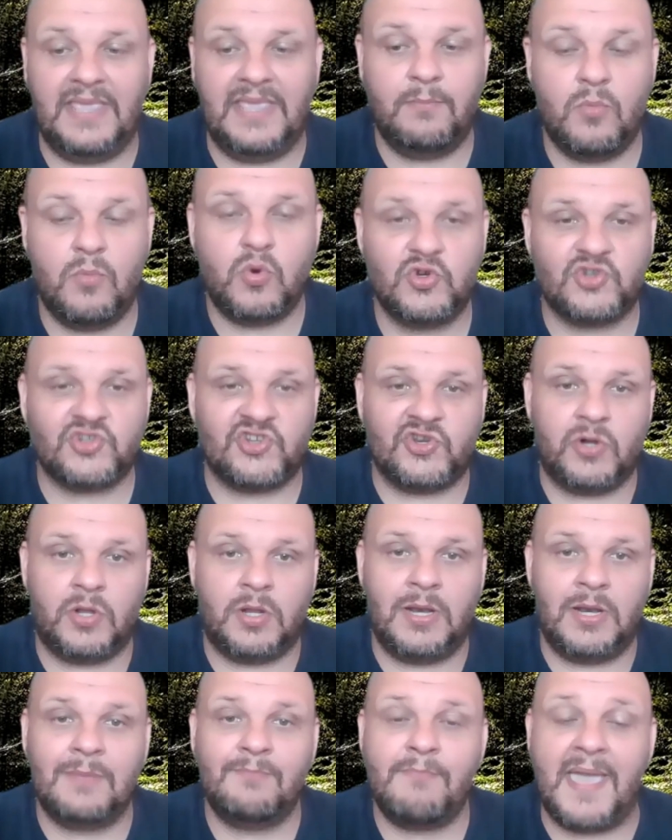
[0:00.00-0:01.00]

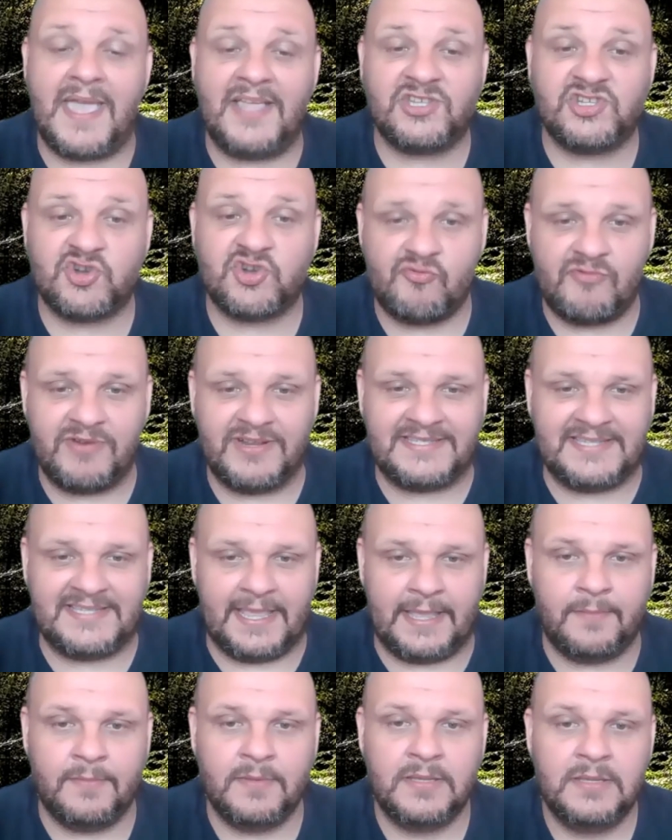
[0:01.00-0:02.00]
emotional
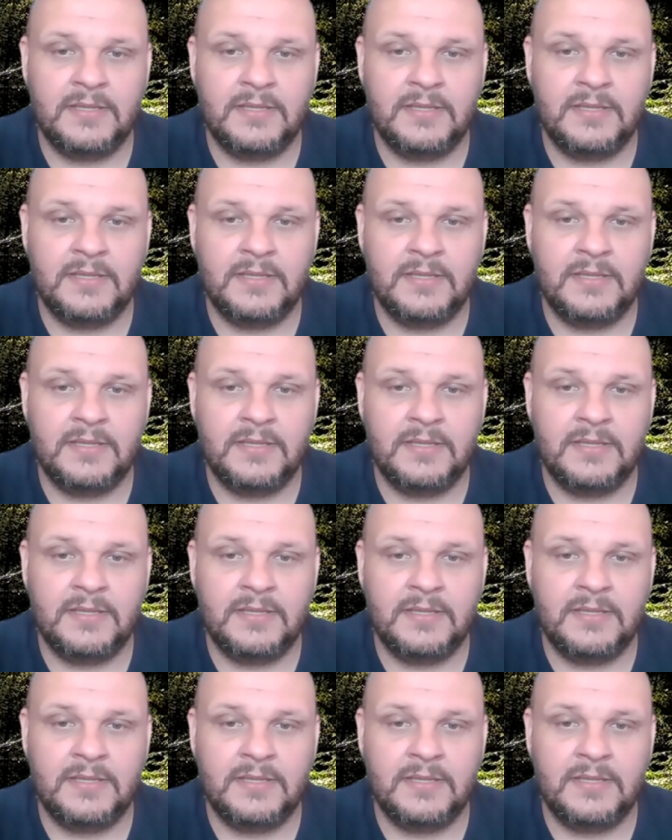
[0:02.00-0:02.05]
maturity.